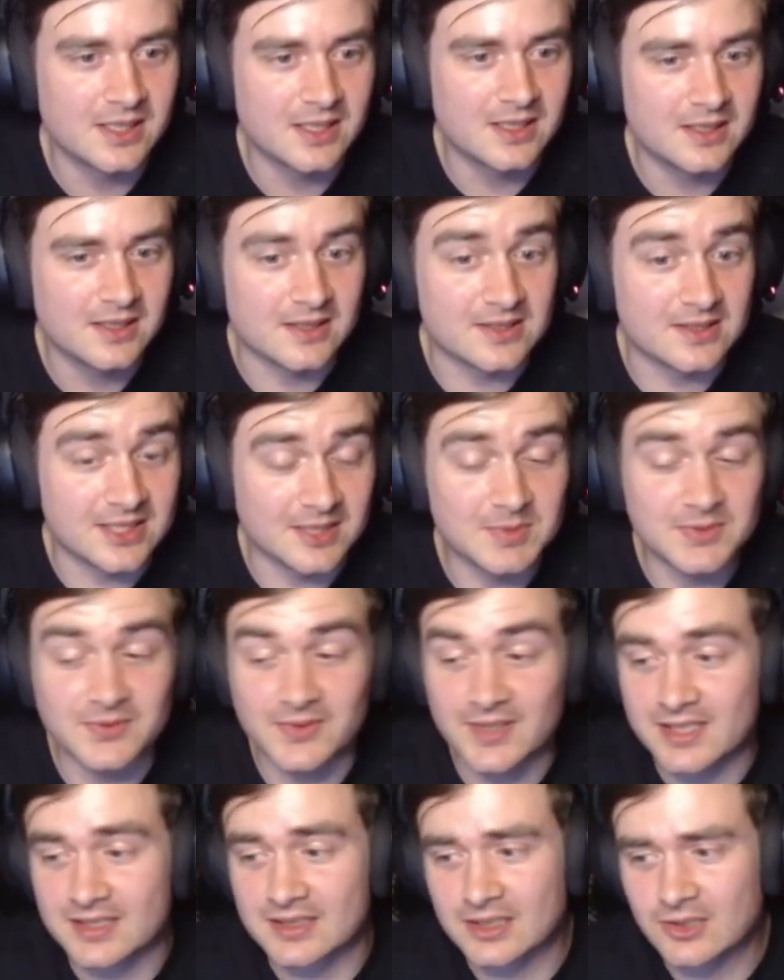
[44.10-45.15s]
he seems
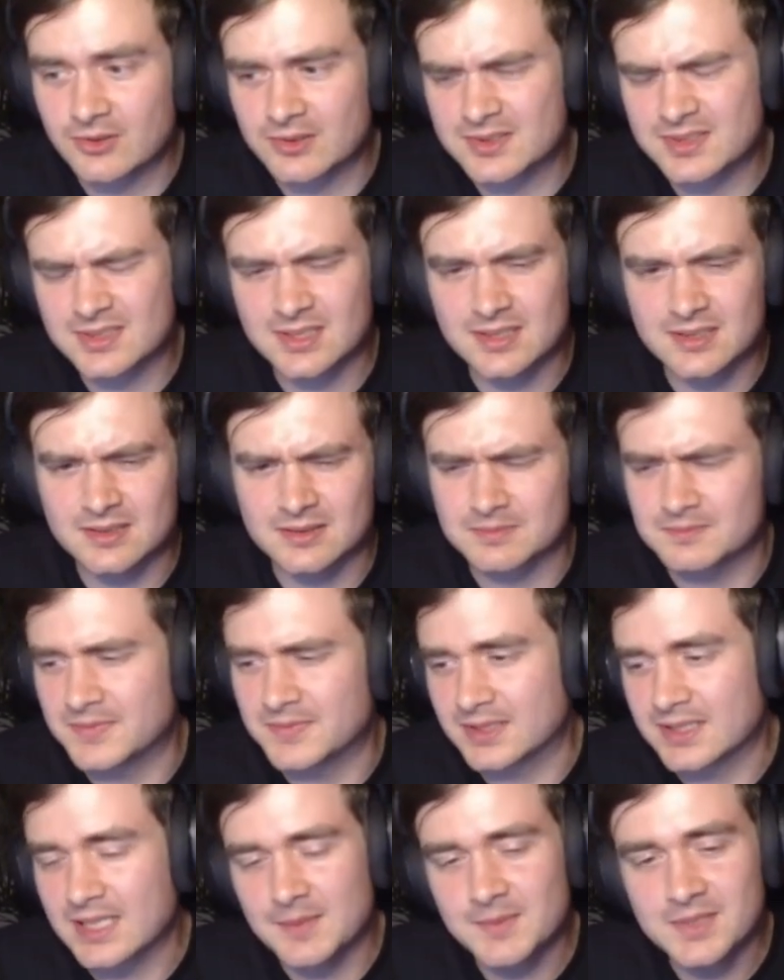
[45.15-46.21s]
fine. I know it's still,
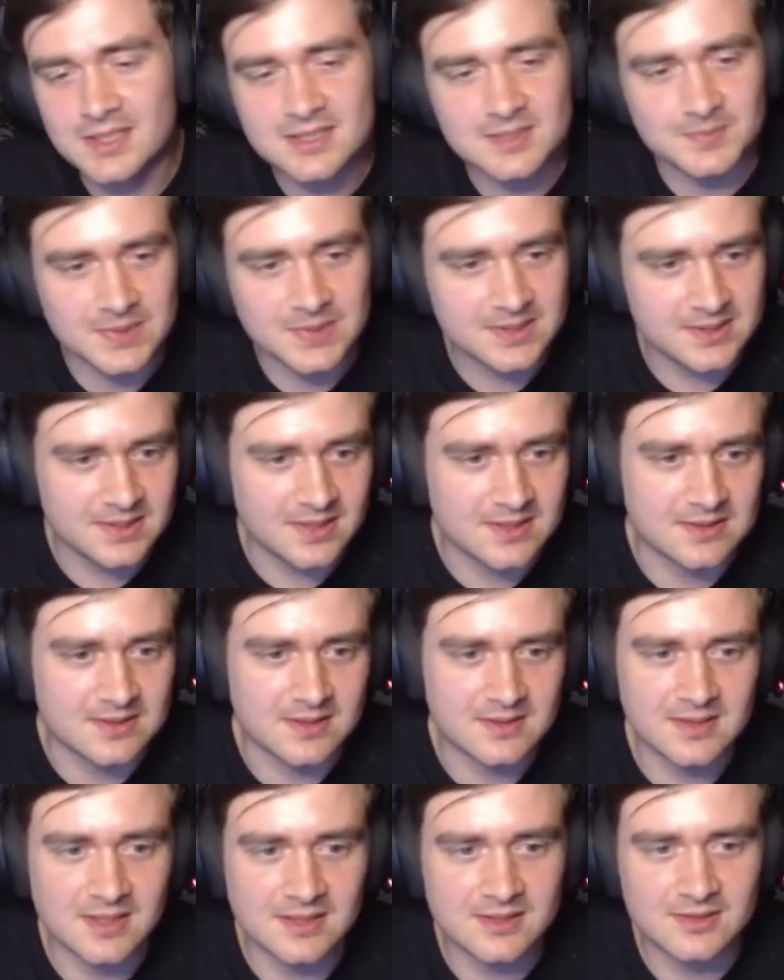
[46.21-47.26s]
I mean, it's mid-season, it's
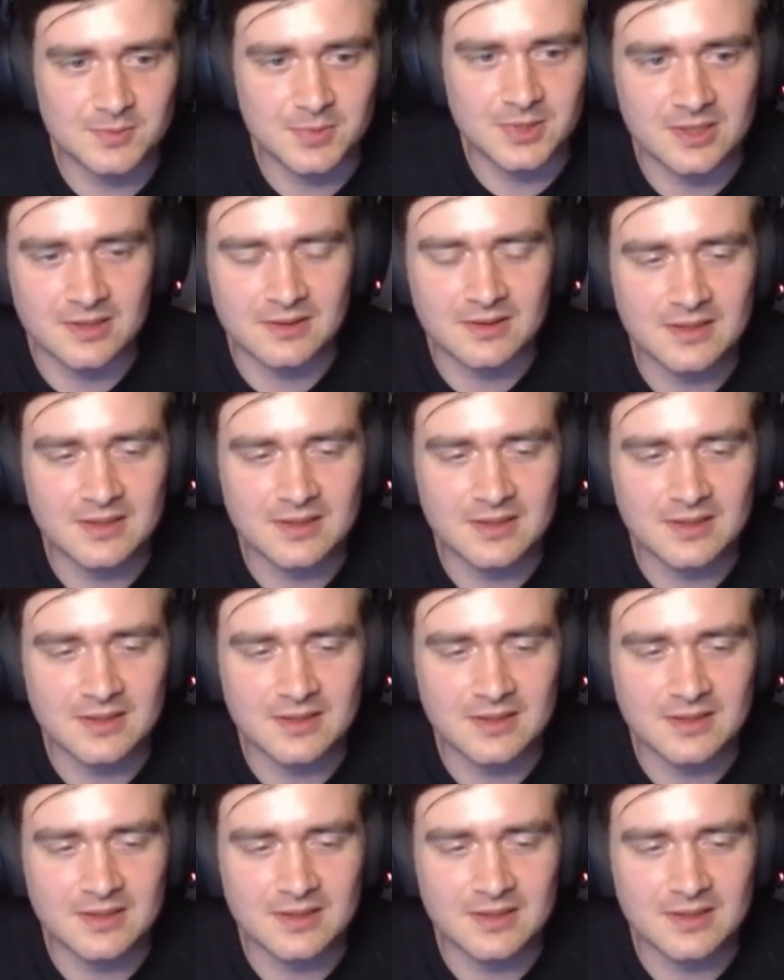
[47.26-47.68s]
not too bad.